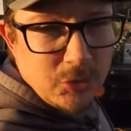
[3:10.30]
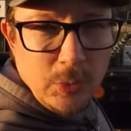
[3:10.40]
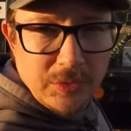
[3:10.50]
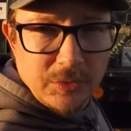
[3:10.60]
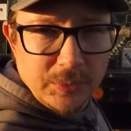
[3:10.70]

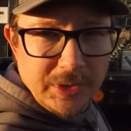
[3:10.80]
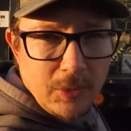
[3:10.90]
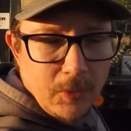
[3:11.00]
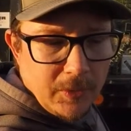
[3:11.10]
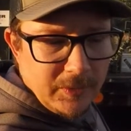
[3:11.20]
2
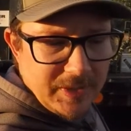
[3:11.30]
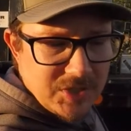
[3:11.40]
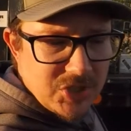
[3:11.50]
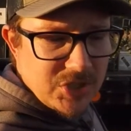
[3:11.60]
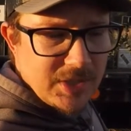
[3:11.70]
3/4
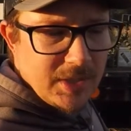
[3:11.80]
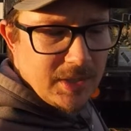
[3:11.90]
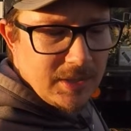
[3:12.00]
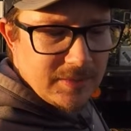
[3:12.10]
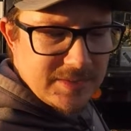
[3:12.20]
inch.
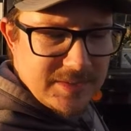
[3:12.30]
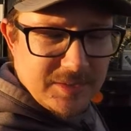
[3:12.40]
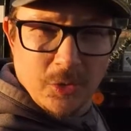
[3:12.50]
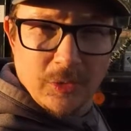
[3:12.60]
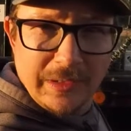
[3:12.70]
This is
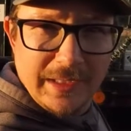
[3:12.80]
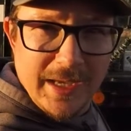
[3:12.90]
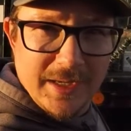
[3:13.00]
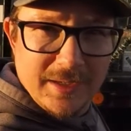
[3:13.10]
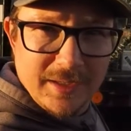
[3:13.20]
an old
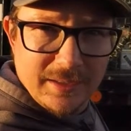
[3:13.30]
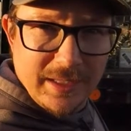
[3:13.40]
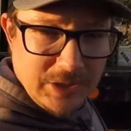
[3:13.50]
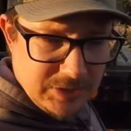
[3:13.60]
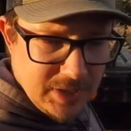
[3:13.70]
lead
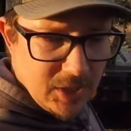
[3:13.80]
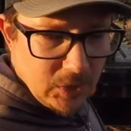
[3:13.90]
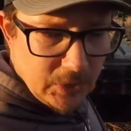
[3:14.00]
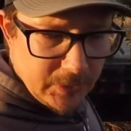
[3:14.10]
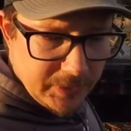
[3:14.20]
like duck
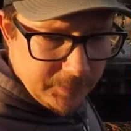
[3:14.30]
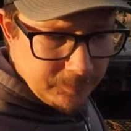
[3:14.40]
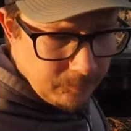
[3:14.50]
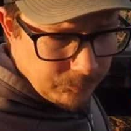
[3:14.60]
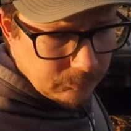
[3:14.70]
load.
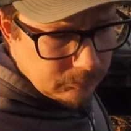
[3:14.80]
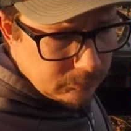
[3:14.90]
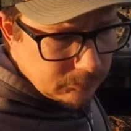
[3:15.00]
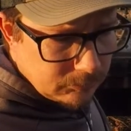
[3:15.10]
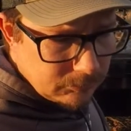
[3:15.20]

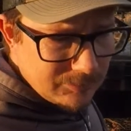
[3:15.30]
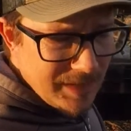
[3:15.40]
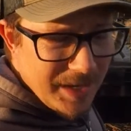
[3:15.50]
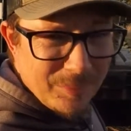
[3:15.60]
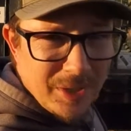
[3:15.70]

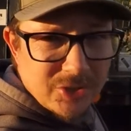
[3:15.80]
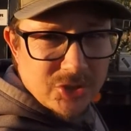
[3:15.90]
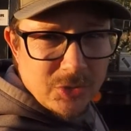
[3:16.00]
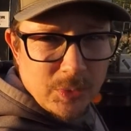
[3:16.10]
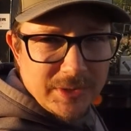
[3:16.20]
I'm not
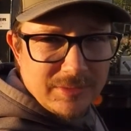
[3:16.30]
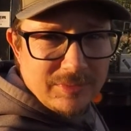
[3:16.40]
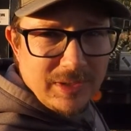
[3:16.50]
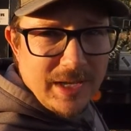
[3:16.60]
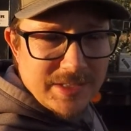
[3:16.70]
sure what the
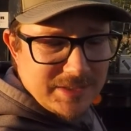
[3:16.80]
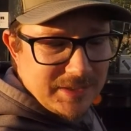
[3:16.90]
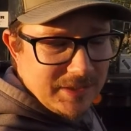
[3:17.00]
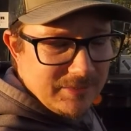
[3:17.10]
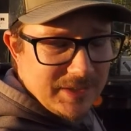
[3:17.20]

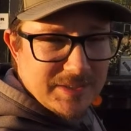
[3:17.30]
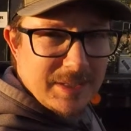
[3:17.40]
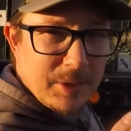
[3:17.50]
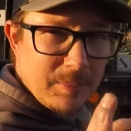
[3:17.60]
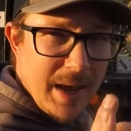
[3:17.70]
velocity of it is.
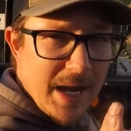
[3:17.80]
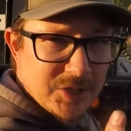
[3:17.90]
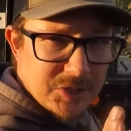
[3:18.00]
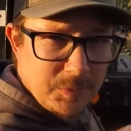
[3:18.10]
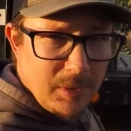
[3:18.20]
I would
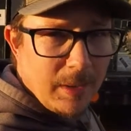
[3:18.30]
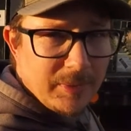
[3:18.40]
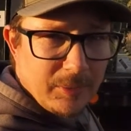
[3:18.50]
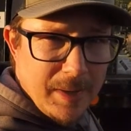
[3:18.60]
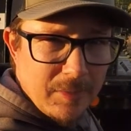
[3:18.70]
imagine it's
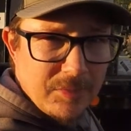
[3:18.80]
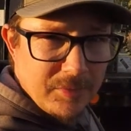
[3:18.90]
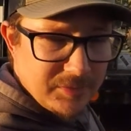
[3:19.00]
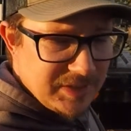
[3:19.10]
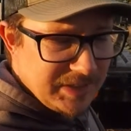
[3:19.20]
probably around
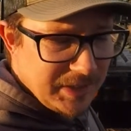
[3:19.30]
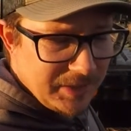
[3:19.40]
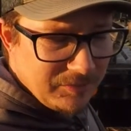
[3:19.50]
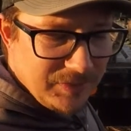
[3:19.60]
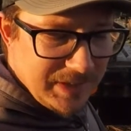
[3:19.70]

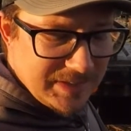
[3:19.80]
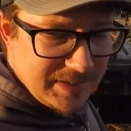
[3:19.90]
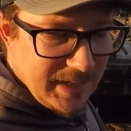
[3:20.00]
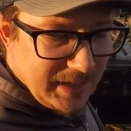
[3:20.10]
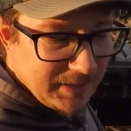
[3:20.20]
1300 feet a
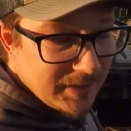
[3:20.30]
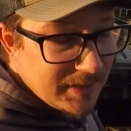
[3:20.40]
second.